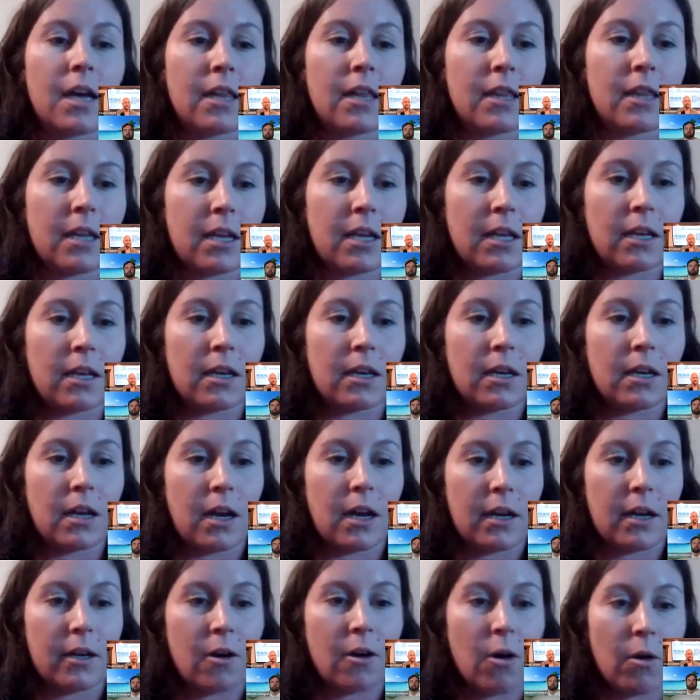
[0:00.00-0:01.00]
And
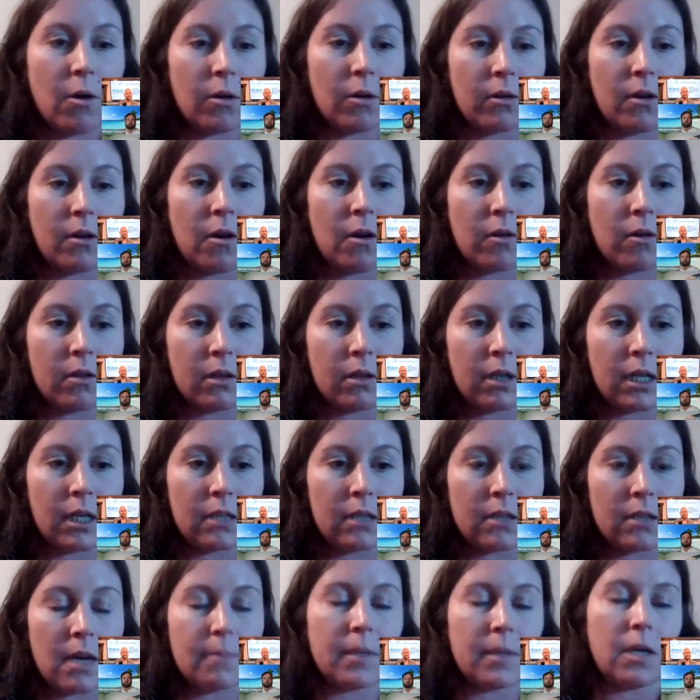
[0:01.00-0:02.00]
then I called all the
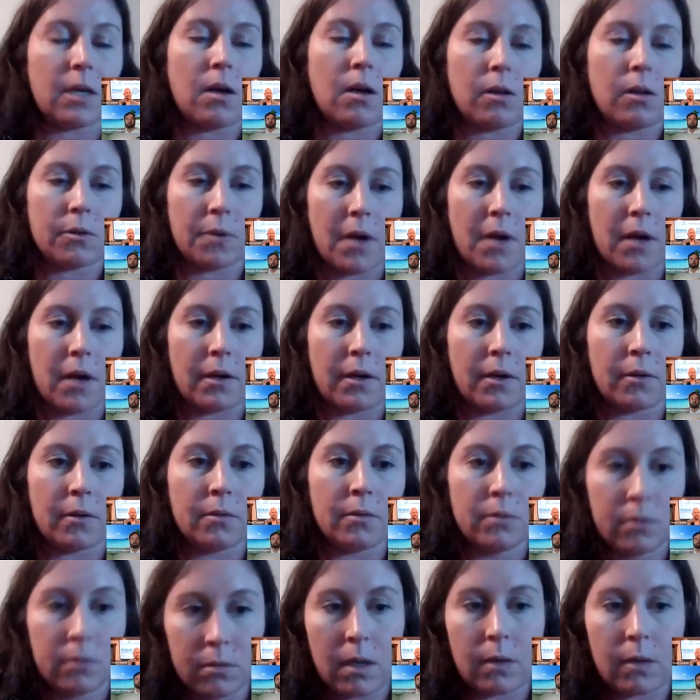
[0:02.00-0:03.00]
leads. I'm in
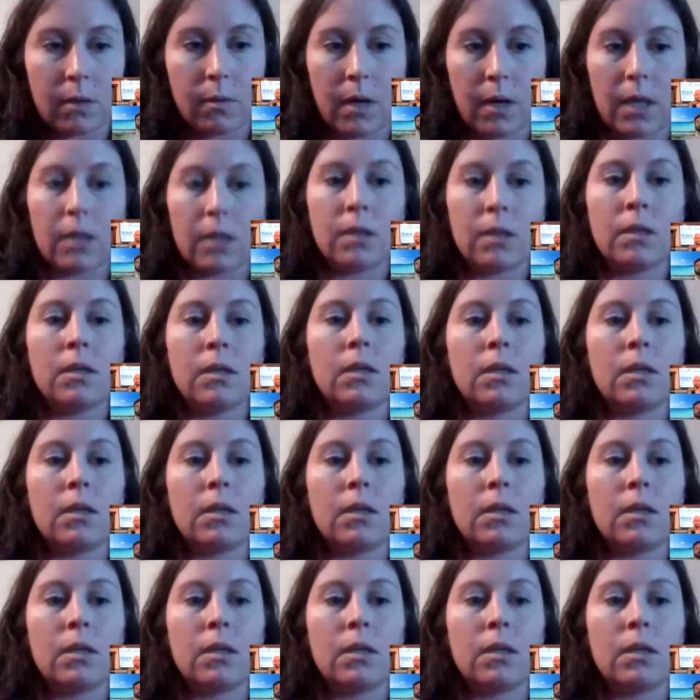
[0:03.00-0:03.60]
Colorado, by the way.